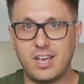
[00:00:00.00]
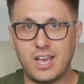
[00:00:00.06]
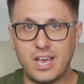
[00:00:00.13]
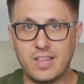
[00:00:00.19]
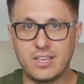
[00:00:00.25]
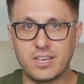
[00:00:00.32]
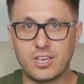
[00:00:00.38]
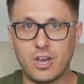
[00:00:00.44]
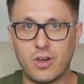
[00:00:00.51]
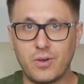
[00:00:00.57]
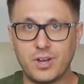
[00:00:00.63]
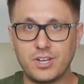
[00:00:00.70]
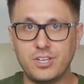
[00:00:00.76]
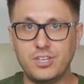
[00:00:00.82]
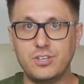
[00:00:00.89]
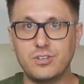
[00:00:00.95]
and then
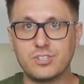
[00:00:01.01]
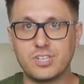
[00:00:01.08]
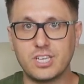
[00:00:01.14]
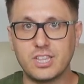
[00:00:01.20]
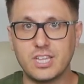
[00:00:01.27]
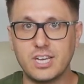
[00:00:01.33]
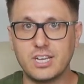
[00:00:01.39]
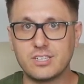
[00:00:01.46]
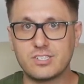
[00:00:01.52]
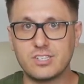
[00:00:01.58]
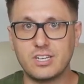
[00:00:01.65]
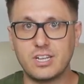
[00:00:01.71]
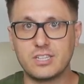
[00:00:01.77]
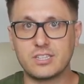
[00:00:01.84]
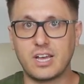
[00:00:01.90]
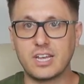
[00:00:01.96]
going to using this, and
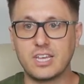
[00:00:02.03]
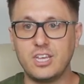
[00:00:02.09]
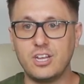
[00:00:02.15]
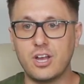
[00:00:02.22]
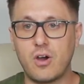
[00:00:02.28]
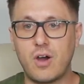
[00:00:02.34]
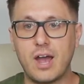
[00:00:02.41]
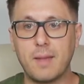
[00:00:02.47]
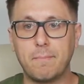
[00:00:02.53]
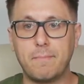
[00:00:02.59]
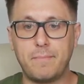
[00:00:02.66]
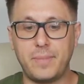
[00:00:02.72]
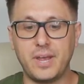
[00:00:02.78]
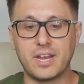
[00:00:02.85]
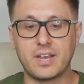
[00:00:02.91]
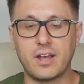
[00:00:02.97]
then like, you know, I
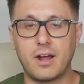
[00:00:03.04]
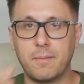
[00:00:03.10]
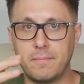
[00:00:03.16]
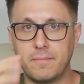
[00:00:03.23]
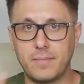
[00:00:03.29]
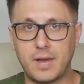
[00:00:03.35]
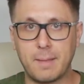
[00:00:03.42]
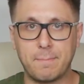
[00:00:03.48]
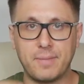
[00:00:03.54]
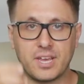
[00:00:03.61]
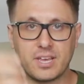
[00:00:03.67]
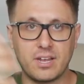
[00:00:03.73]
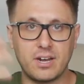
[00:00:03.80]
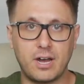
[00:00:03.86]
pick it